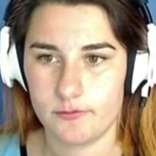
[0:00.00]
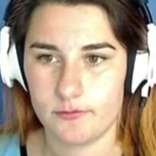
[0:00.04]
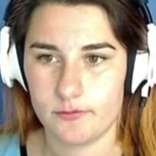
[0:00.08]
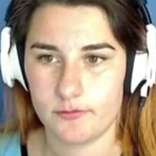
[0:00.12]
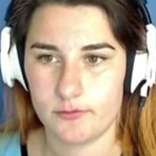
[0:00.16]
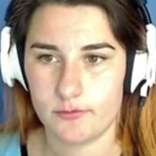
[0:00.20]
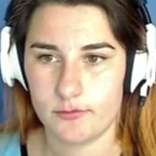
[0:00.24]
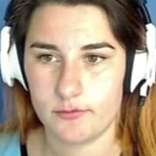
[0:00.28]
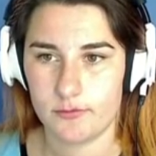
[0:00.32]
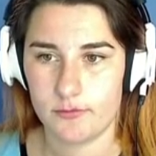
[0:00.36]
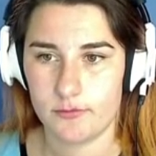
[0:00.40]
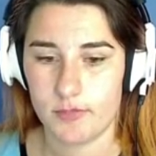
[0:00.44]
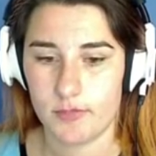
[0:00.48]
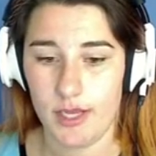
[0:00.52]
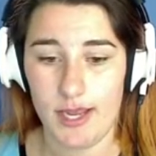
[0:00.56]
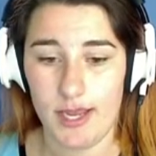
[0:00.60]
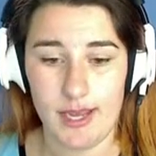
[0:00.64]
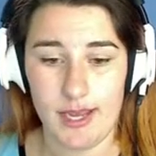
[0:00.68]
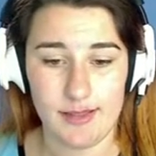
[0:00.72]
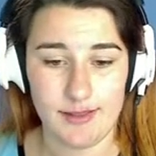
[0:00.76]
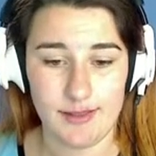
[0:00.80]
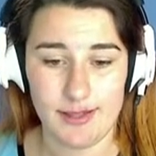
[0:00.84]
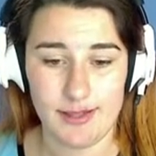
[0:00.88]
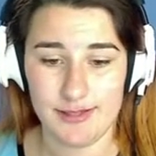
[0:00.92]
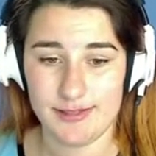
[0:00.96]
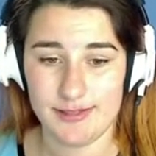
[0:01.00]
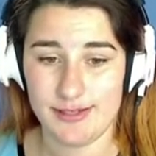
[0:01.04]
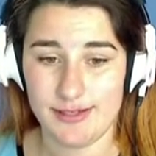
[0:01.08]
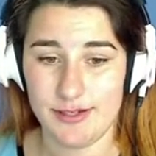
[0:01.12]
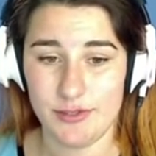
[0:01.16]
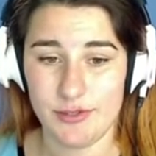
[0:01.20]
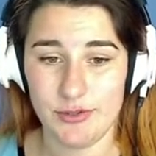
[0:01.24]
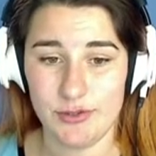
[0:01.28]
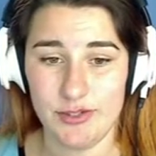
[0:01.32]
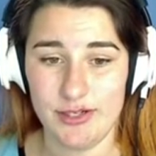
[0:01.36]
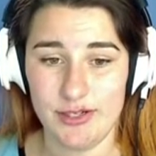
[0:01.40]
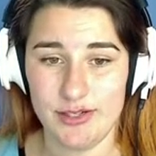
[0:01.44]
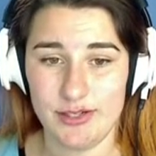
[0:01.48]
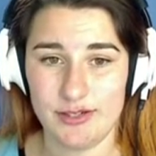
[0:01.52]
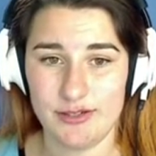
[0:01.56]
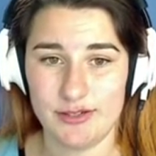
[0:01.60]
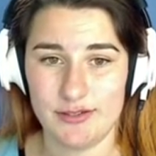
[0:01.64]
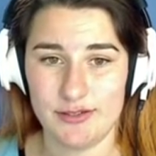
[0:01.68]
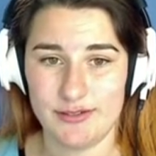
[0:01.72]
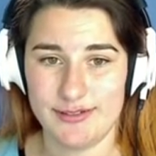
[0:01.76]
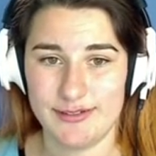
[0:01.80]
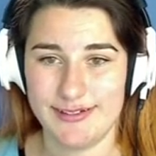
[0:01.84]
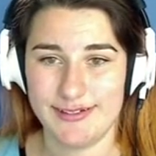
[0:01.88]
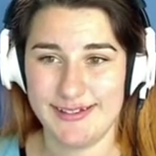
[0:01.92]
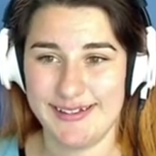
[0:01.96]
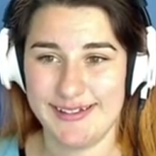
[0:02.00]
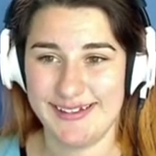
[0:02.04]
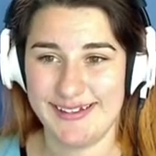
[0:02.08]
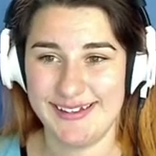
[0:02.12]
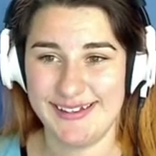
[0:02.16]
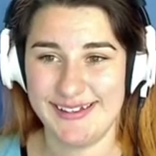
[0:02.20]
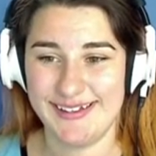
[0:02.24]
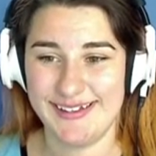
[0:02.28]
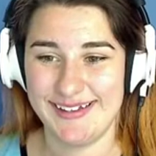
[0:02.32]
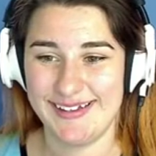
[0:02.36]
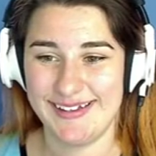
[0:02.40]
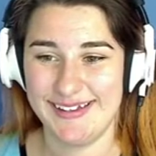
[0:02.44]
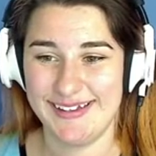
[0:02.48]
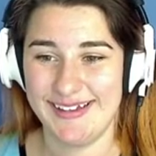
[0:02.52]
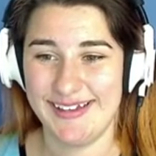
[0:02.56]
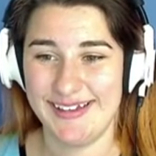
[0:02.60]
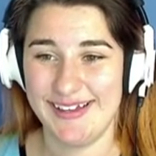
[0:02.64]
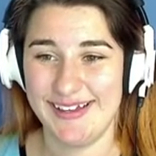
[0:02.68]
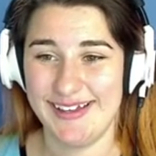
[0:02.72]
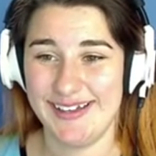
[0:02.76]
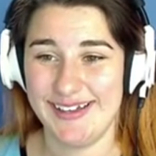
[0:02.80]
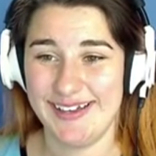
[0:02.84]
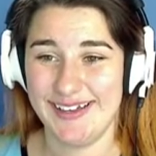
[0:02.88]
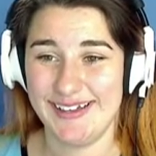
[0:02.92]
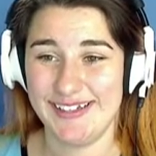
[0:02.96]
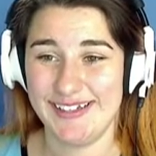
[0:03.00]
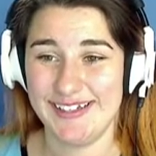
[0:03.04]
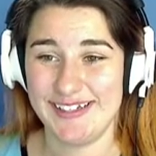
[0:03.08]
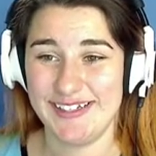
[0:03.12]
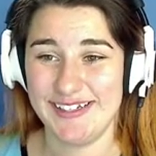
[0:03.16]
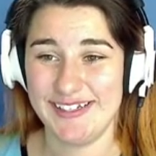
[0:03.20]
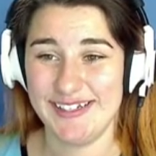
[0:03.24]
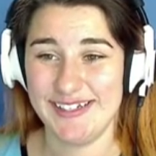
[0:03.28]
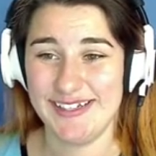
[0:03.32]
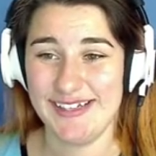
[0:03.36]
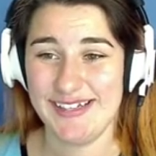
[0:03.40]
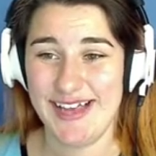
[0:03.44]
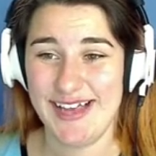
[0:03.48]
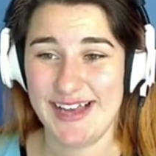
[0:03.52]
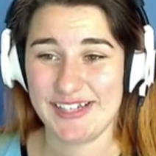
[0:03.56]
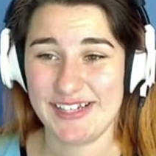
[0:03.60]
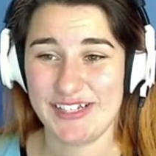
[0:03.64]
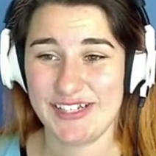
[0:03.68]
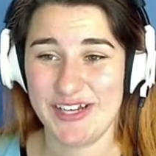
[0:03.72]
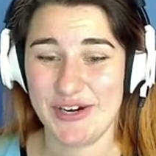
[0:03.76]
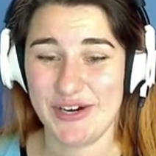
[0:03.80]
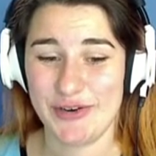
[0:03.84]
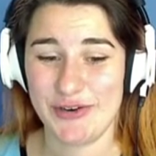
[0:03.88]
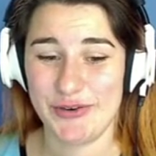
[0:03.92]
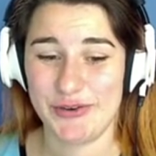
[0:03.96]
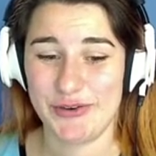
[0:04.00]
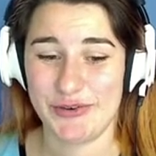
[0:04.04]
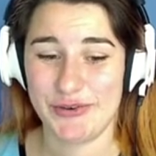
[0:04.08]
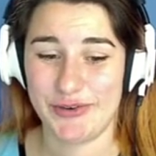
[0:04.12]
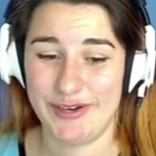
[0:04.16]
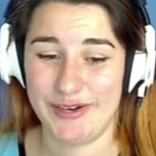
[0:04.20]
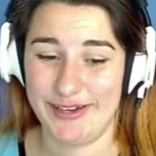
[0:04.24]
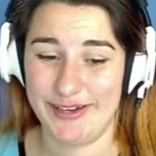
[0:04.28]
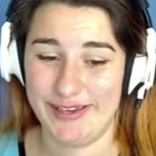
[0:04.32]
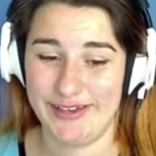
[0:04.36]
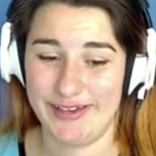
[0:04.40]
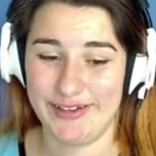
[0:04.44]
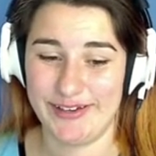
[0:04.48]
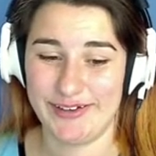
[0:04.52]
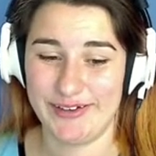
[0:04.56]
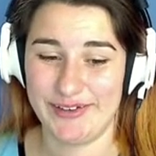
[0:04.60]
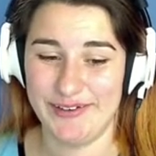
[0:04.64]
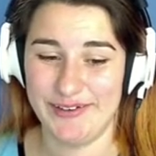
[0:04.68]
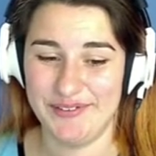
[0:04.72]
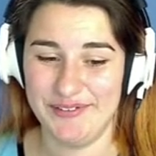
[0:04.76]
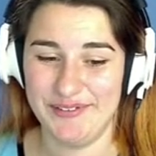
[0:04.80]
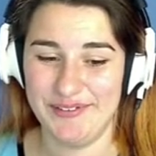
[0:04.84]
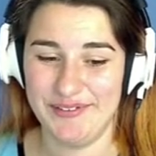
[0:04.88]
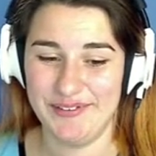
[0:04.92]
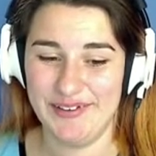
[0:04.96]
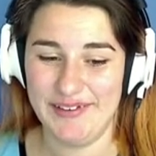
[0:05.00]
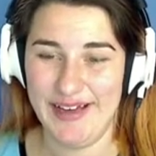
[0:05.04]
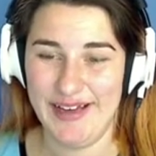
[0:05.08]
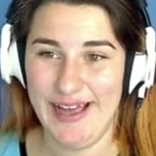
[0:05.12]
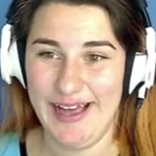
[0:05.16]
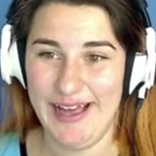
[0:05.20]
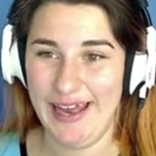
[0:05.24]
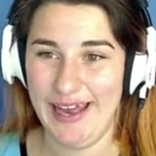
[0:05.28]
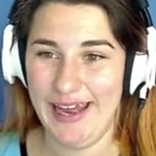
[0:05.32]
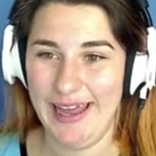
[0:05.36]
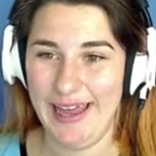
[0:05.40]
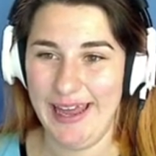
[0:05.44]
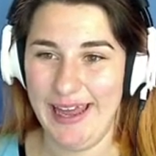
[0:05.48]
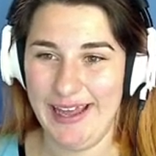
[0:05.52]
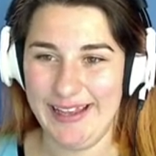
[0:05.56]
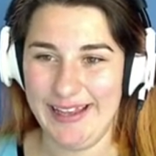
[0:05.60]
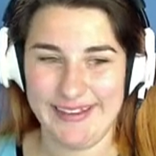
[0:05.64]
And that's their daughter. She's actually really cool. I like.